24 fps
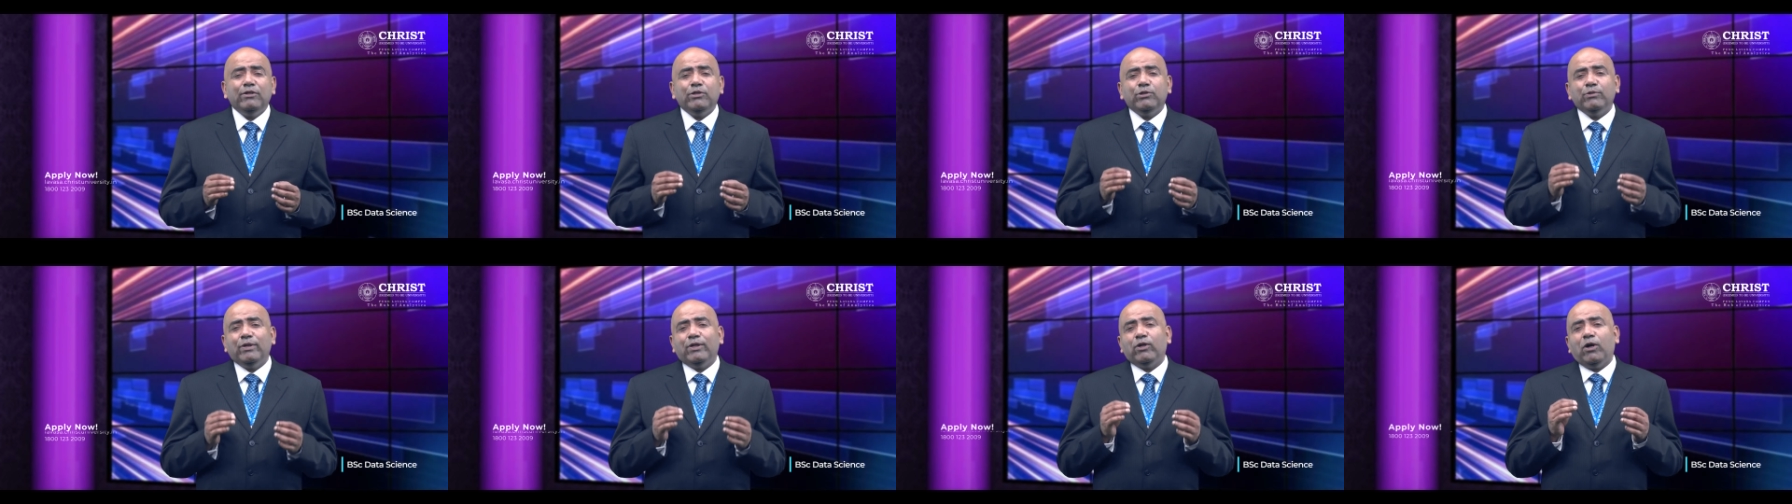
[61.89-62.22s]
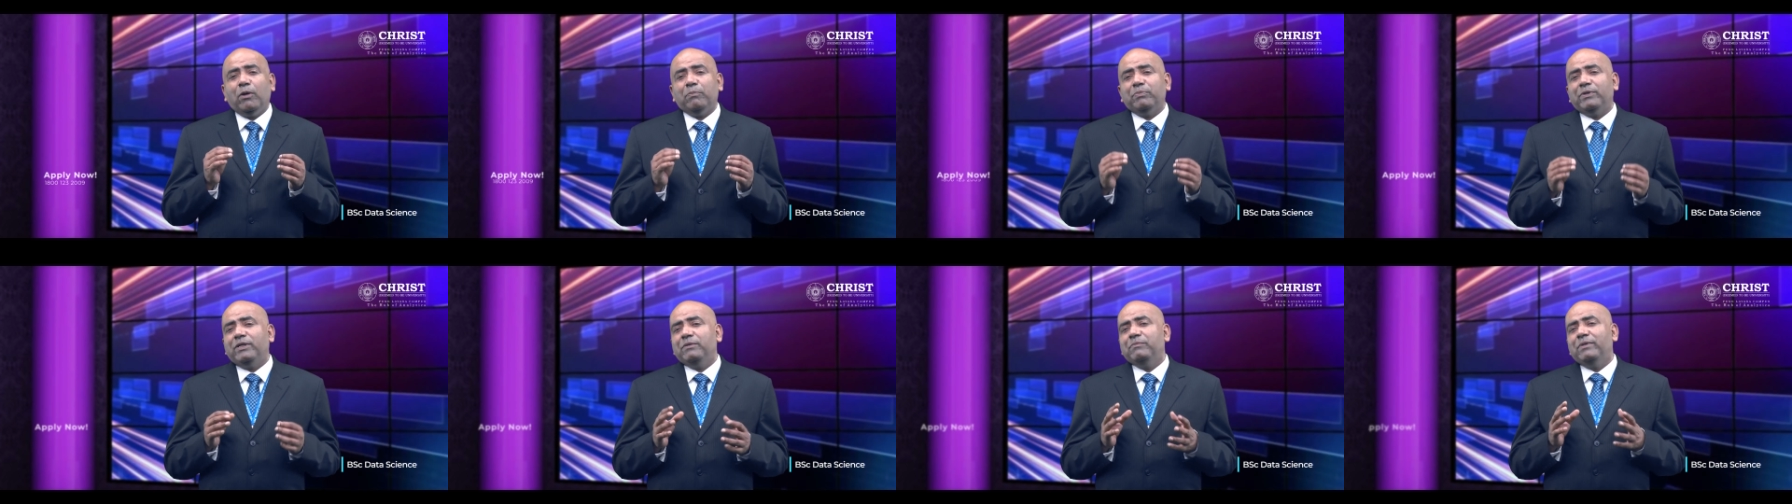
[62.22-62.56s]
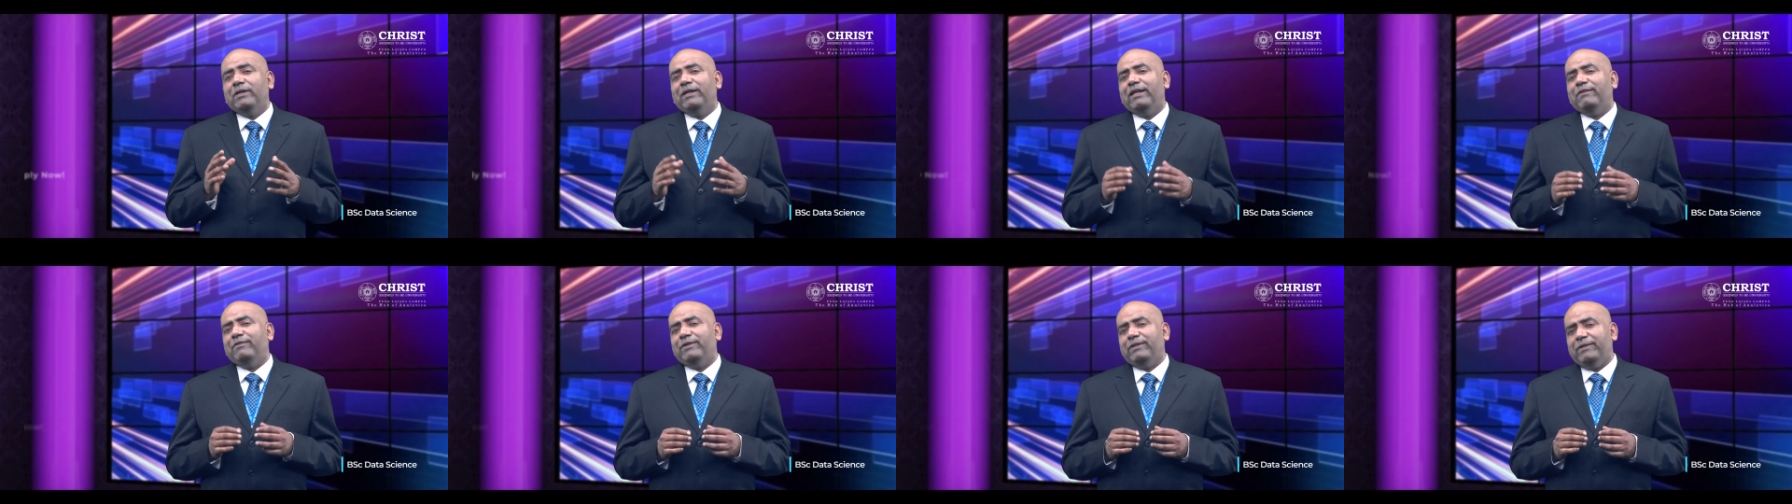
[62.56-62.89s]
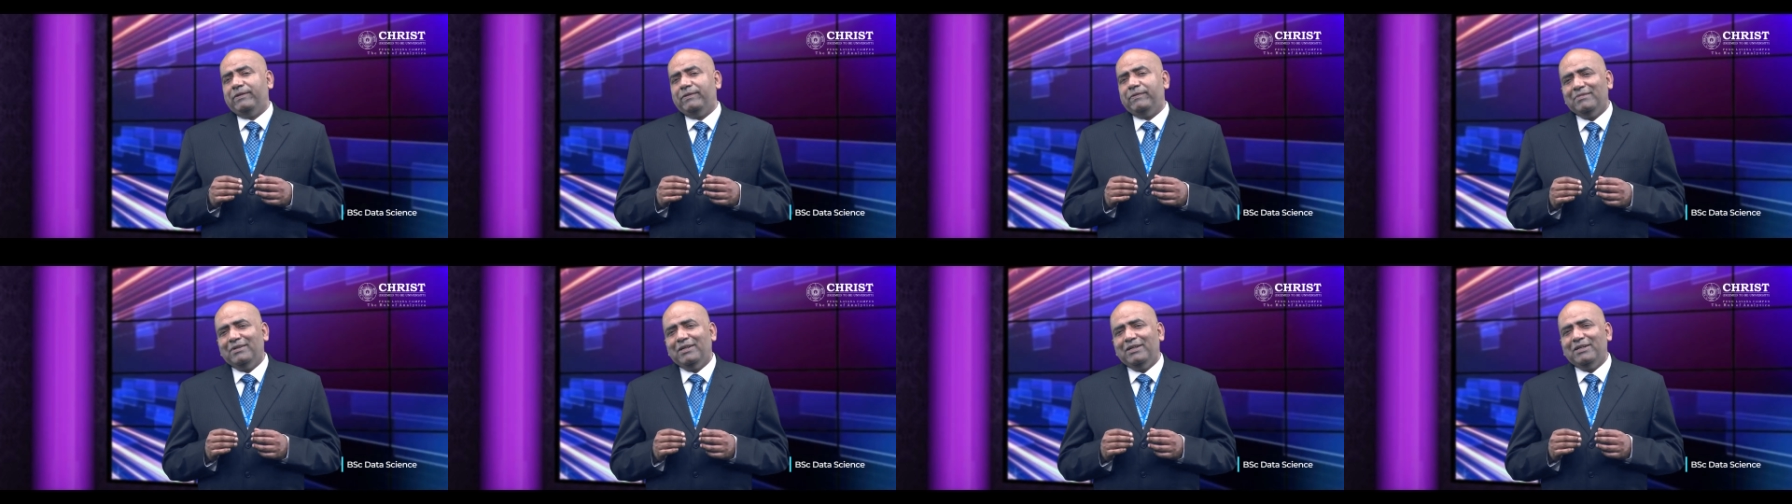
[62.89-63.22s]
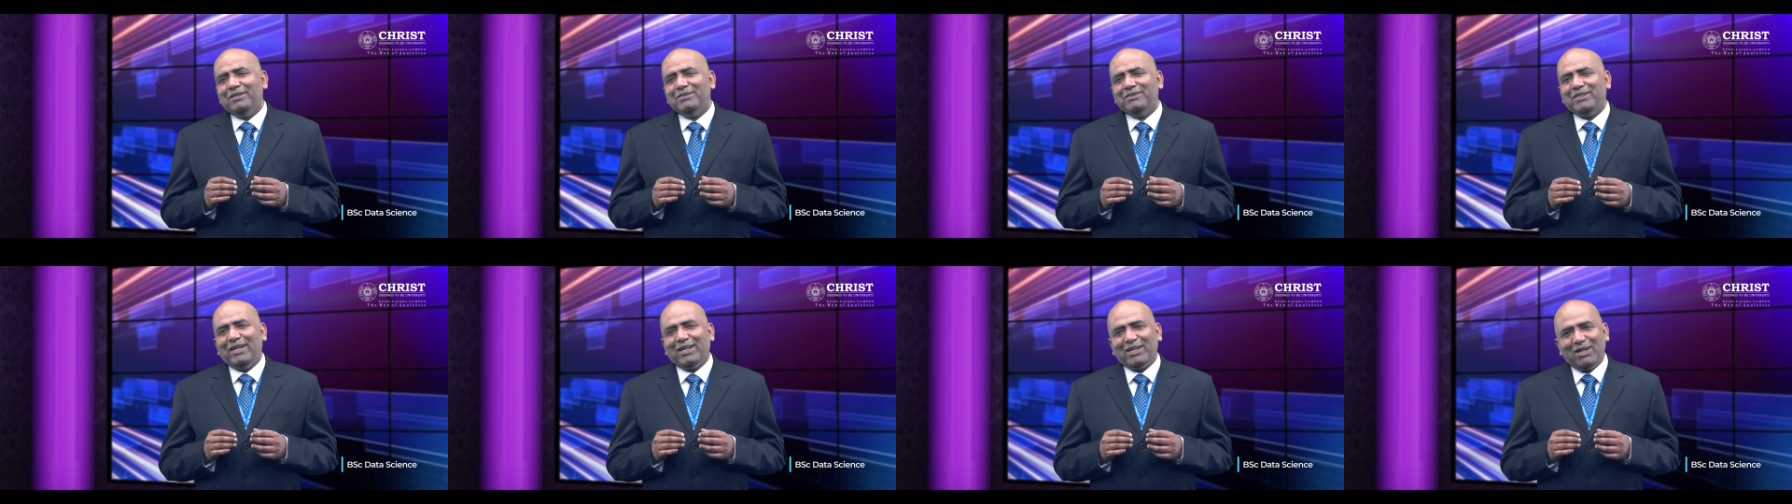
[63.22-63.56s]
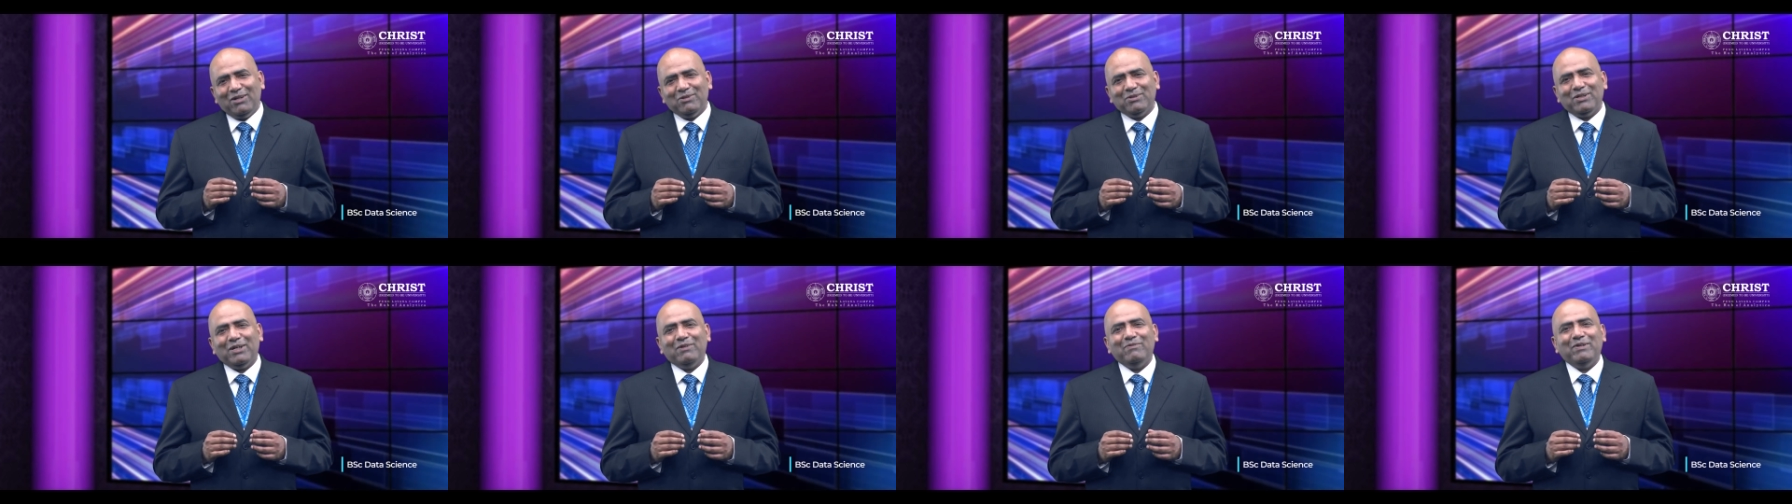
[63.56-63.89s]
to an optimal level. Check
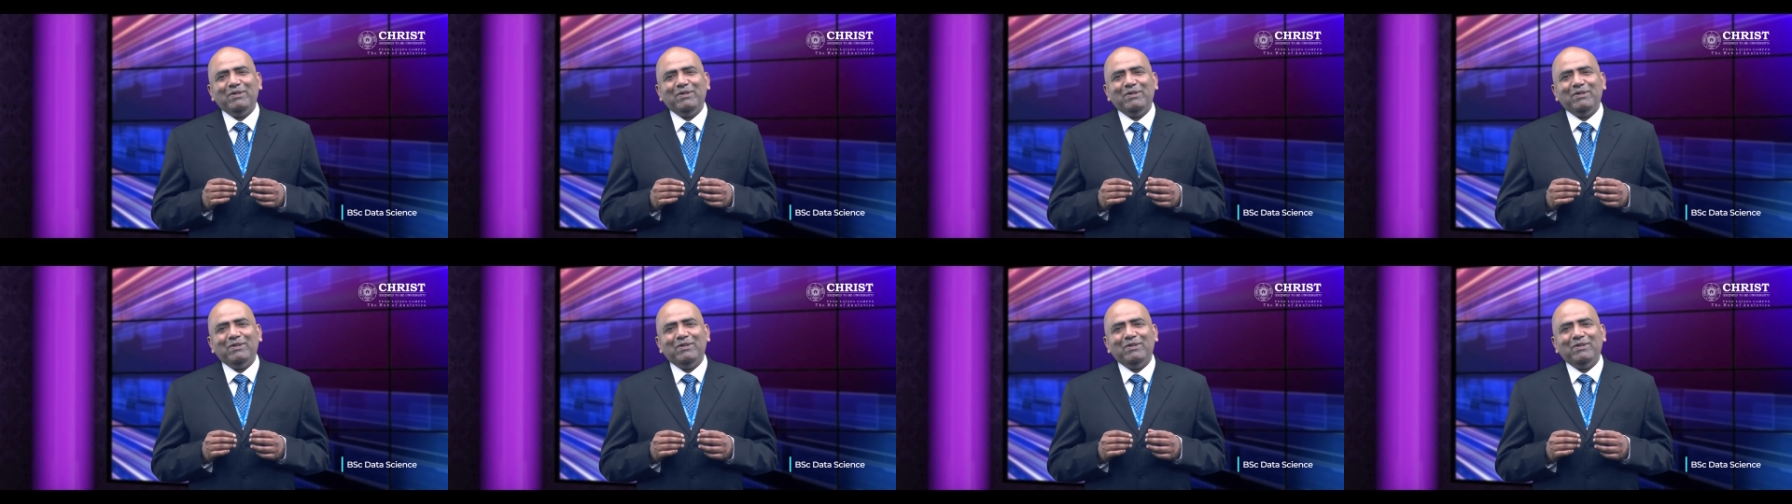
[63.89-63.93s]
out our